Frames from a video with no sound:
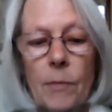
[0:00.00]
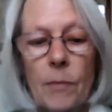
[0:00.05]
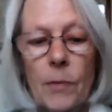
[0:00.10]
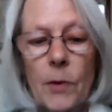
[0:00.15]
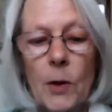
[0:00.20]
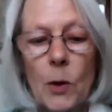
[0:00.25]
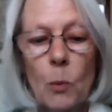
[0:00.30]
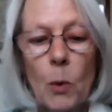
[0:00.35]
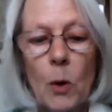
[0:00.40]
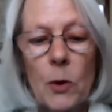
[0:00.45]
the
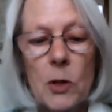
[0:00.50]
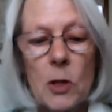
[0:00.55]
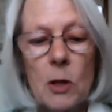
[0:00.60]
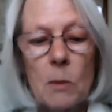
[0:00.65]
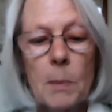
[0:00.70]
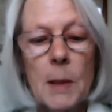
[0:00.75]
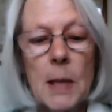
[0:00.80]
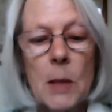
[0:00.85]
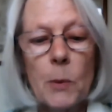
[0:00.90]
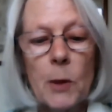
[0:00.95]
want to
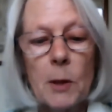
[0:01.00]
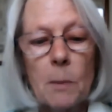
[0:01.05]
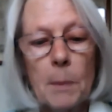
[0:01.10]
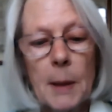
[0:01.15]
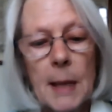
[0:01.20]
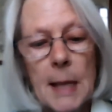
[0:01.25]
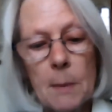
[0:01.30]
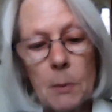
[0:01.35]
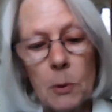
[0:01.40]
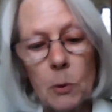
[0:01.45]
be with
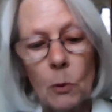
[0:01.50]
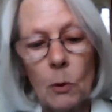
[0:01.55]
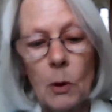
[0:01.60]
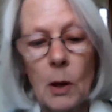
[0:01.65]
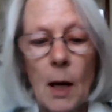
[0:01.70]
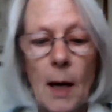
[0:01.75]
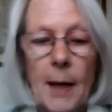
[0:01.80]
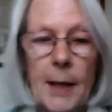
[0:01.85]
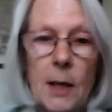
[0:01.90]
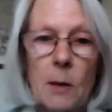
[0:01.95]
people
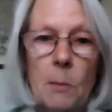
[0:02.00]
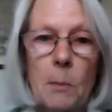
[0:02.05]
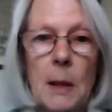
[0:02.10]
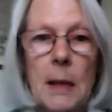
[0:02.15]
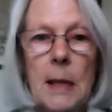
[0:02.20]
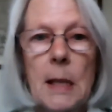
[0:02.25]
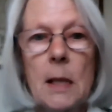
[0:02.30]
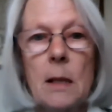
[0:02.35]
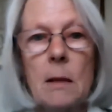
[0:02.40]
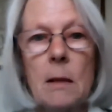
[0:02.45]
like me,